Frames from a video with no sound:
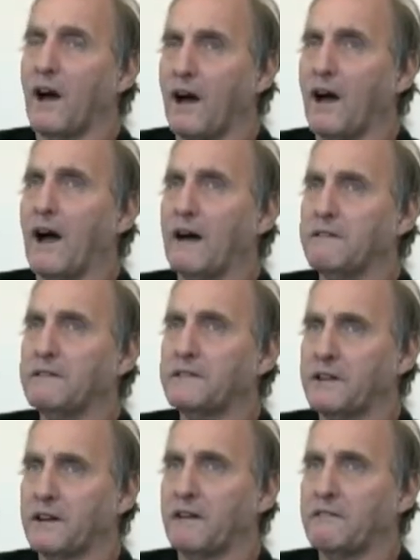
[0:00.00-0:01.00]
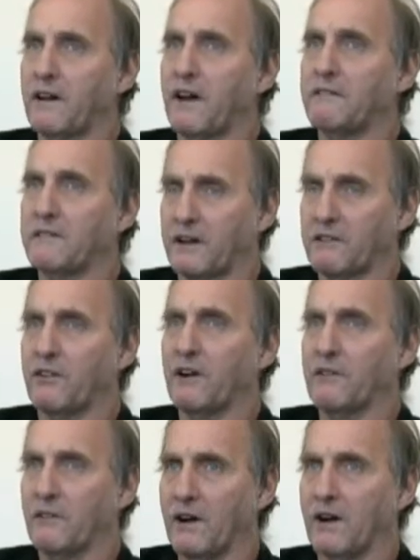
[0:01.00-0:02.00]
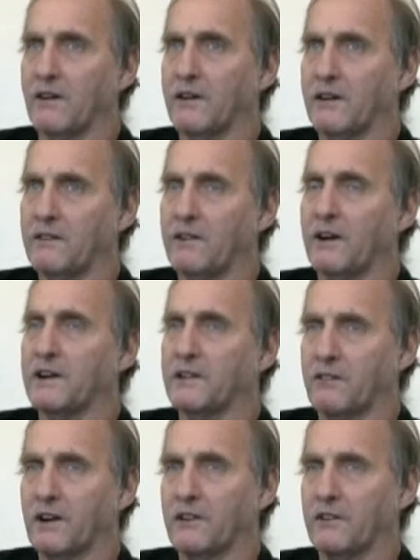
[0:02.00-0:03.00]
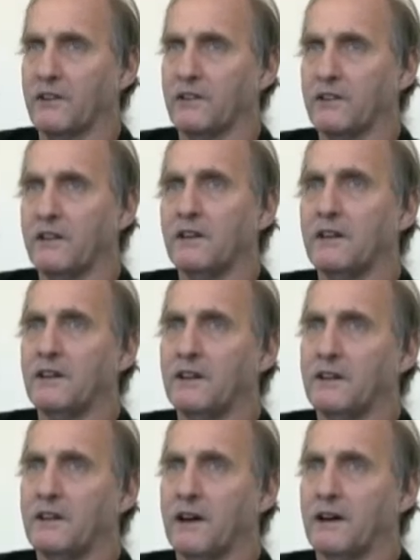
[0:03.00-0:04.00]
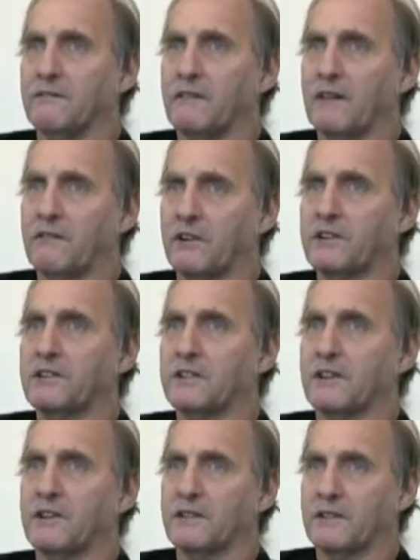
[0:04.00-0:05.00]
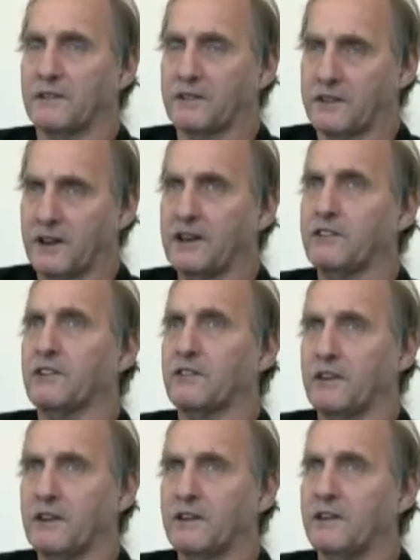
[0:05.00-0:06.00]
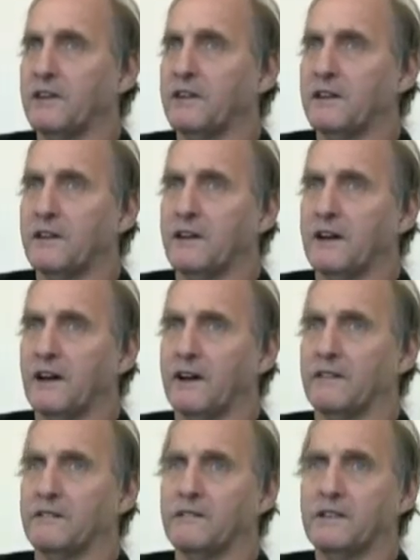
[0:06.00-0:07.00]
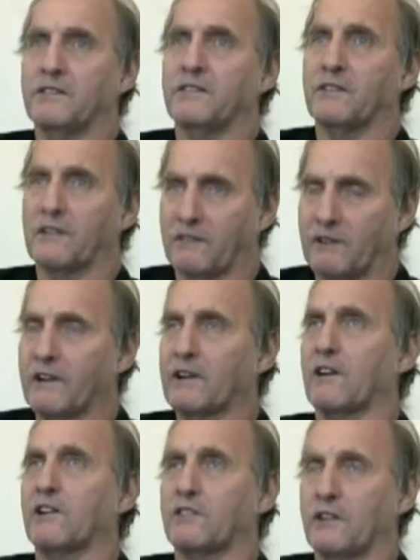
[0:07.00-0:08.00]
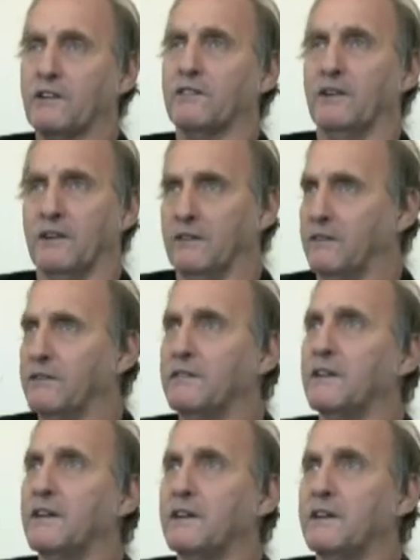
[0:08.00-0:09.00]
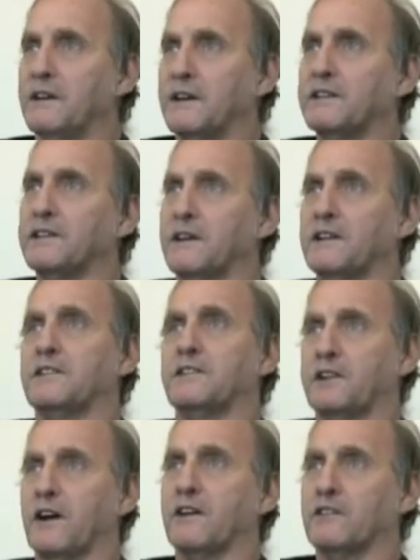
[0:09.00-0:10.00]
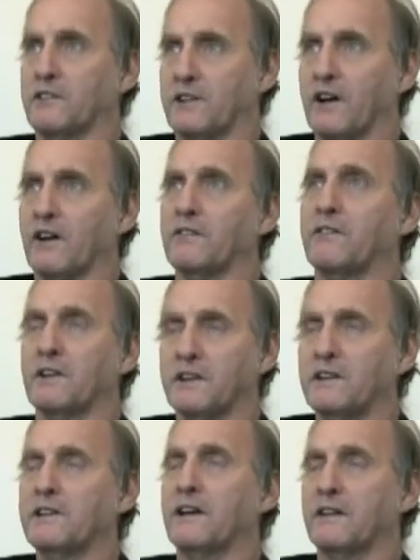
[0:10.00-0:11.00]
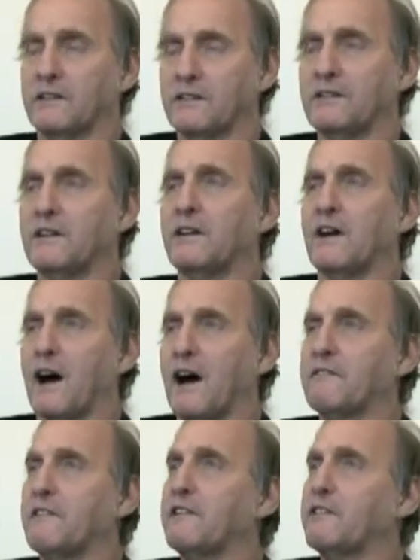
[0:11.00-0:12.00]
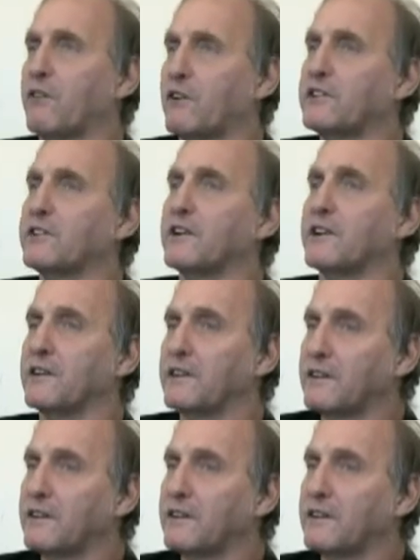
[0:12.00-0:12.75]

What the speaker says: I would say I've done quite well, and I find it quite good. My person that stays with me, we're a very close friend. He's a challenge with health, but I'm very fortunate.